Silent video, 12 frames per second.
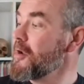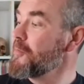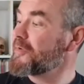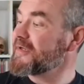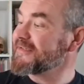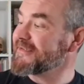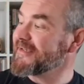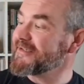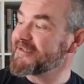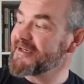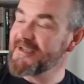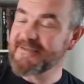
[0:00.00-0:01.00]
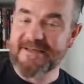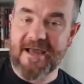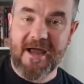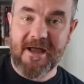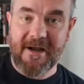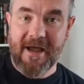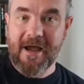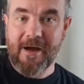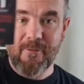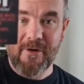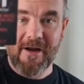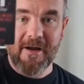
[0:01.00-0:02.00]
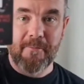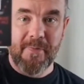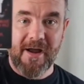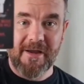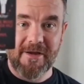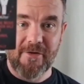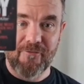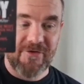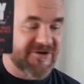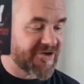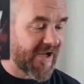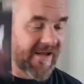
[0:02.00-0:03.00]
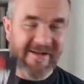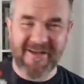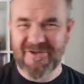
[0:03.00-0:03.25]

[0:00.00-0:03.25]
printed insert and artwork by Rich Kelly.